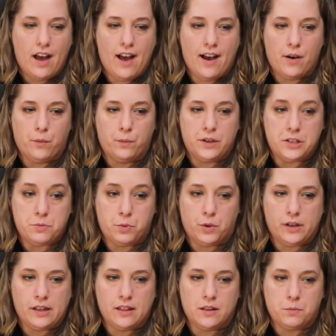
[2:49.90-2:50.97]
At which
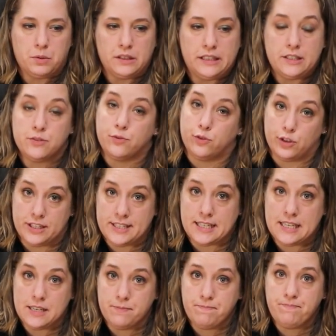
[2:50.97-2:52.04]
point, the police
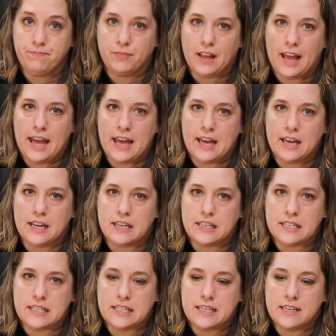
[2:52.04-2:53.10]
frisked him
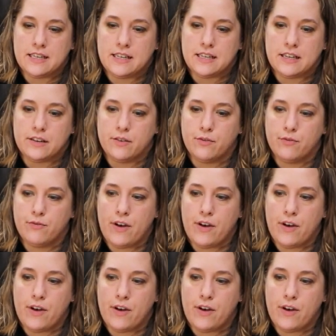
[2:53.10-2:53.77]
and uh,